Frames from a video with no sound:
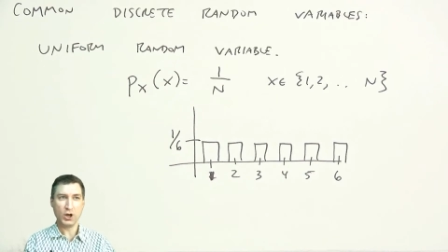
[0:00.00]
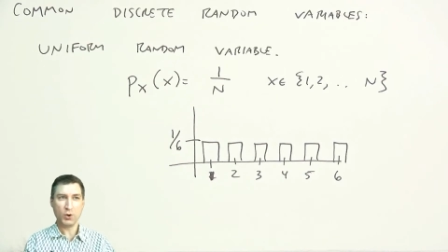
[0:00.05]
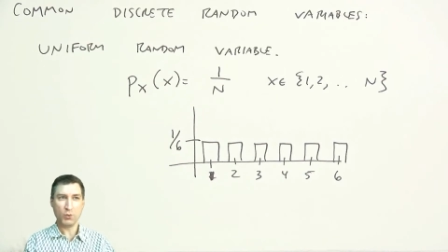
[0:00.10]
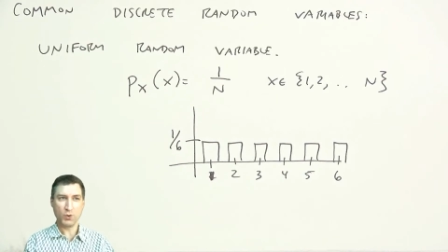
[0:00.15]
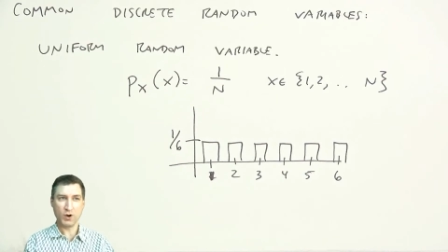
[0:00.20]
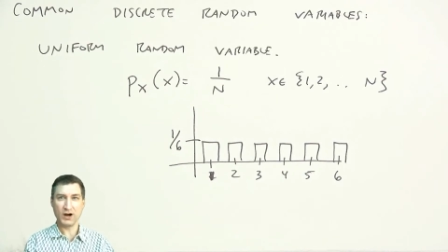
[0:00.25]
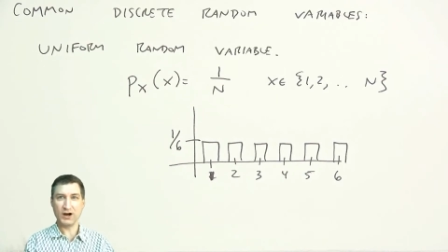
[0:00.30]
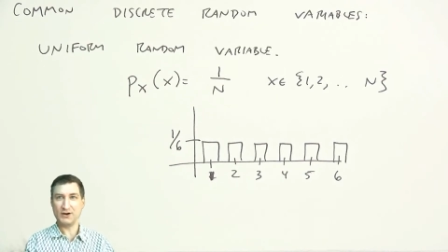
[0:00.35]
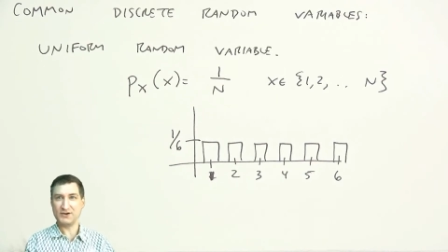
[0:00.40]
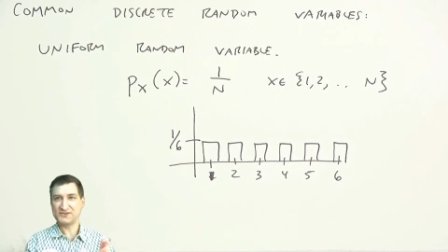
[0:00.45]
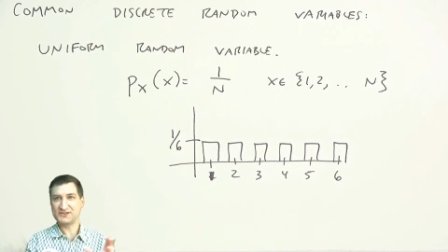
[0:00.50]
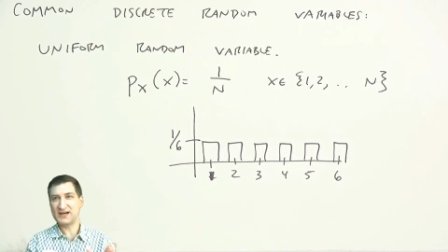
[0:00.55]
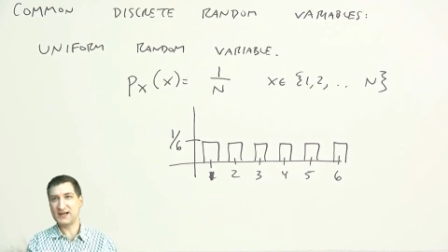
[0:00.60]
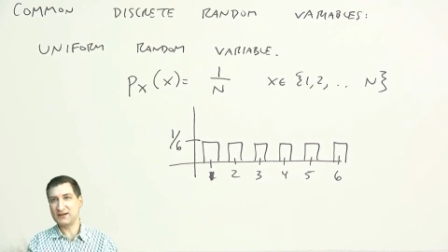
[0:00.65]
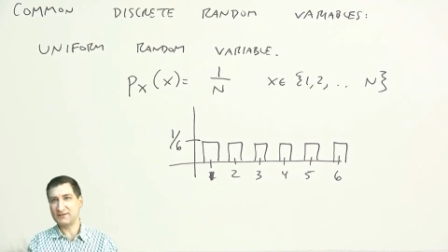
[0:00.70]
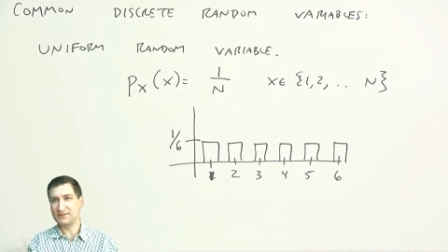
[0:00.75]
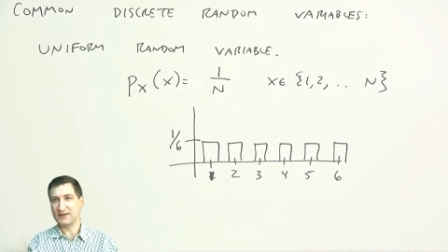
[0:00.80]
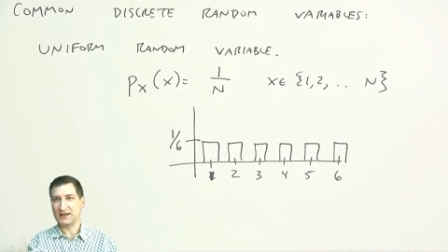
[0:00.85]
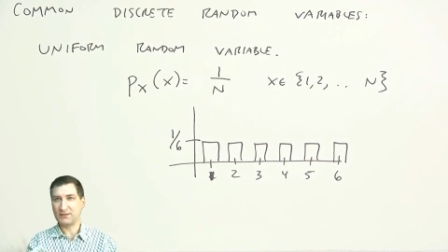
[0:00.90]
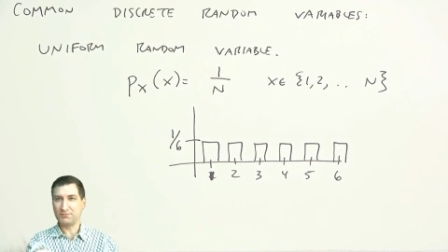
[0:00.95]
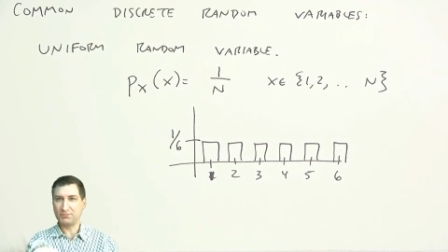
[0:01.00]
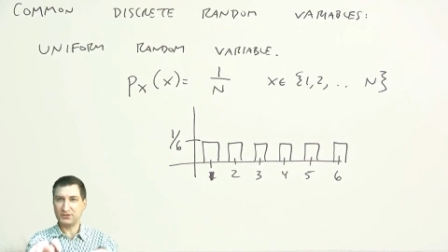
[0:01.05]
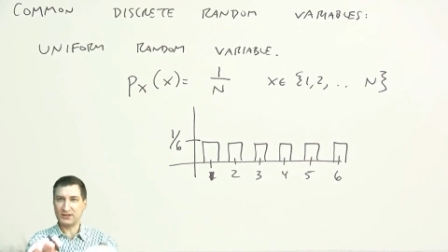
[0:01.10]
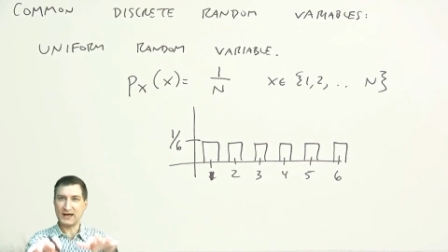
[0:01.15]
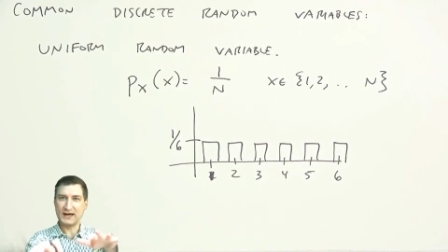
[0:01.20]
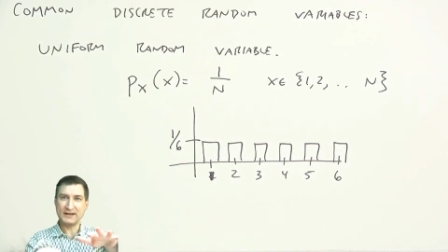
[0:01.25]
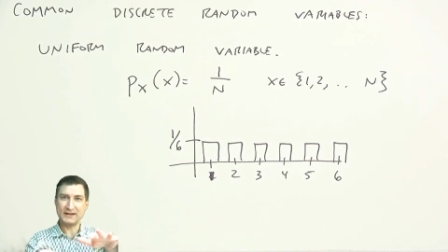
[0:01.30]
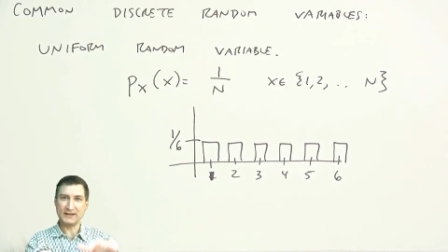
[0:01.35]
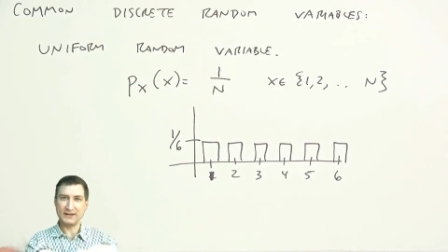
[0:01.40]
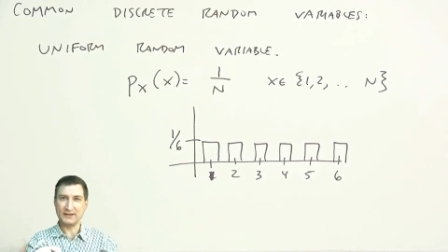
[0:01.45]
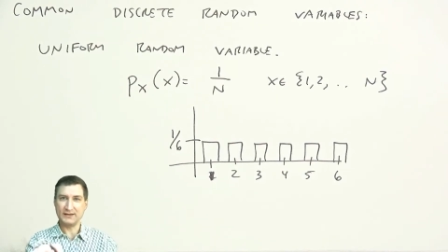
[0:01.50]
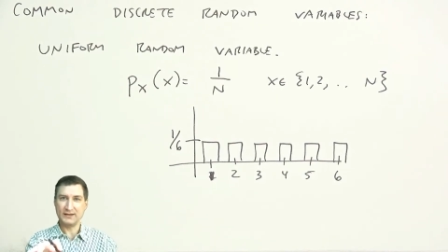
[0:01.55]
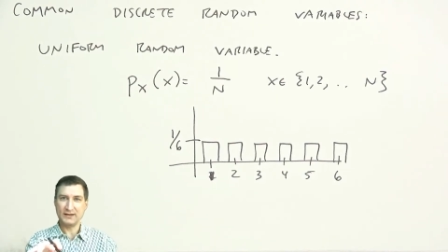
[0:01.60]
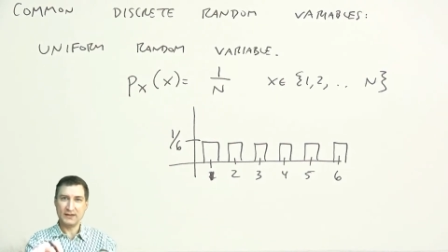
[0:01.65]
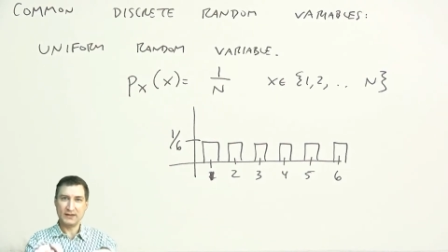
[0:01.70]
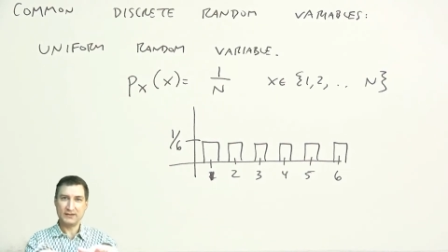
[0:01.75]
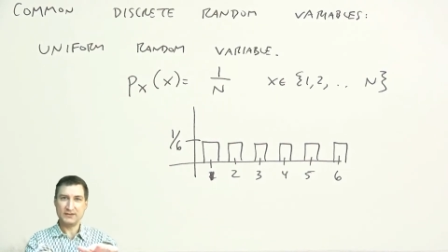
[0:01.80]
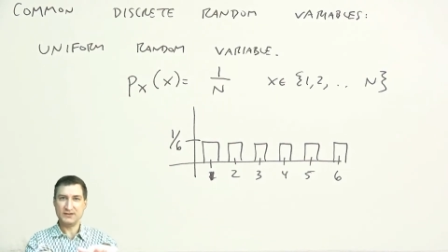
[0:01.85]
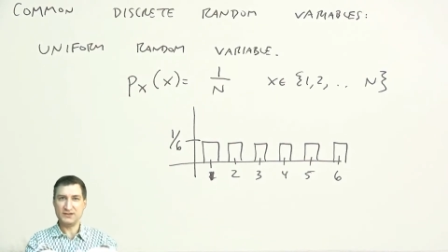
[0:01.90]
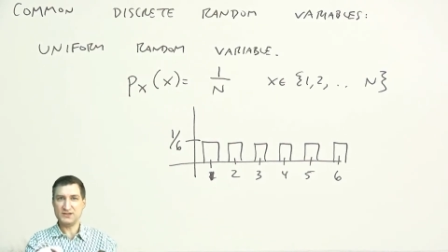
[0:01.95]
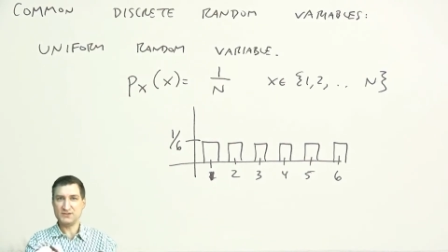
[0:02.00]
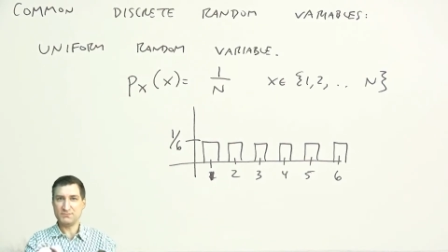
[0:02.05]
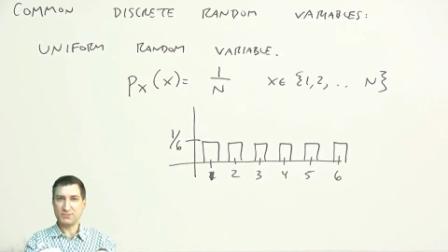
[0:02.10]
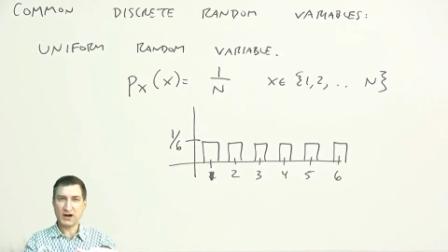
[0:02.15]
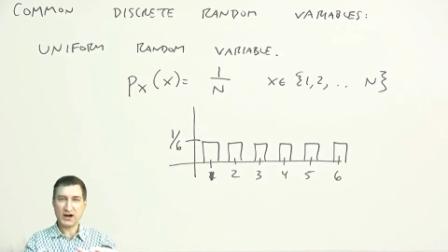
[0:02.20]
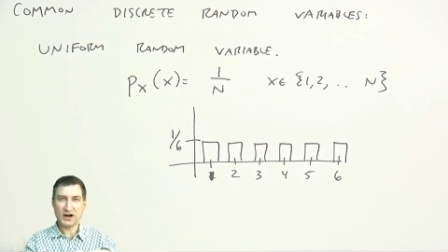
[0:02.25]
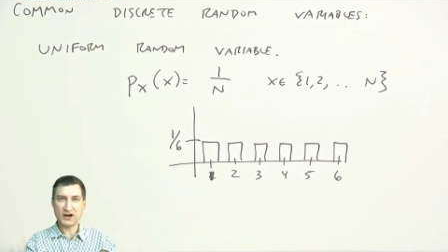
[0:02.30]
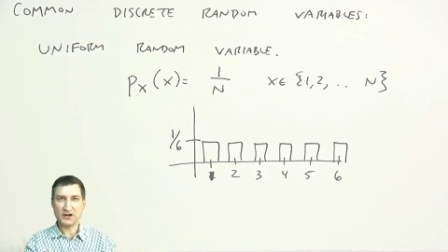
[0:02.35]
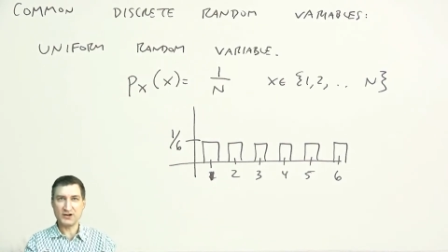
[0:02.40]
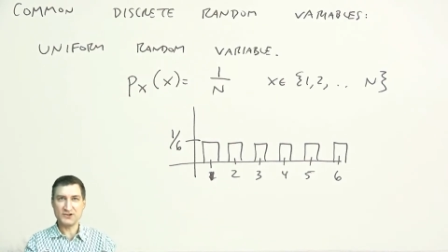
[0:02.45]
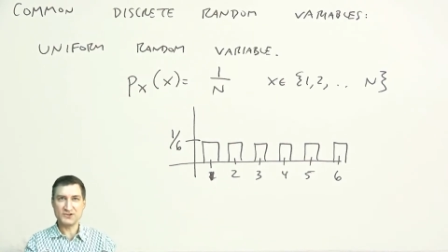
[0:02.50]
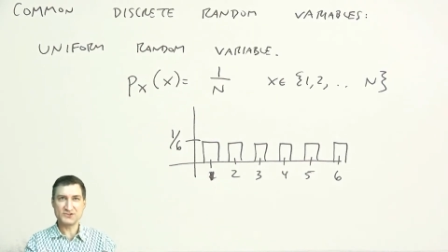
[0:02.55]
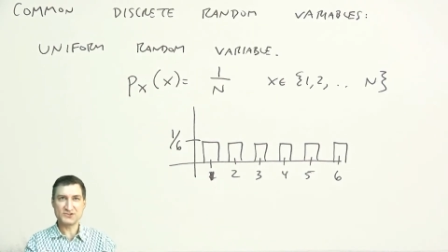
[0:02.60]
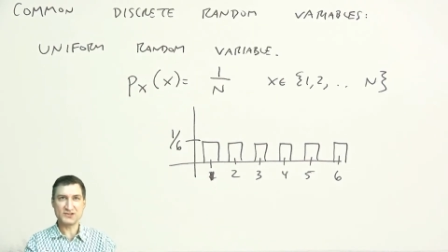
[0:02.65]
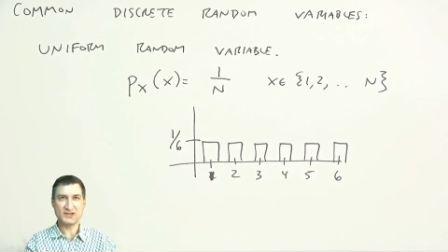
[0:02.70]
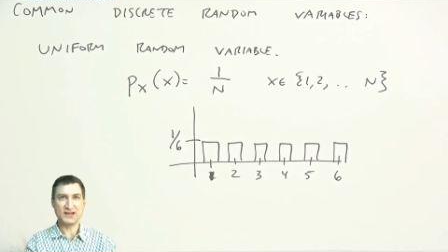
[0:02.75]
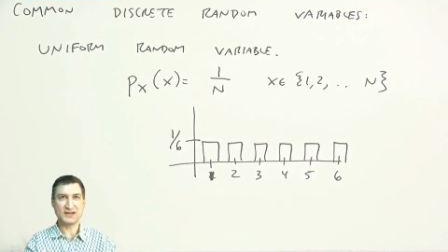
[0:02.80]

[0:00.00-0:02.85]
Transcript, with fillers: where I was kind of like plotting these bars,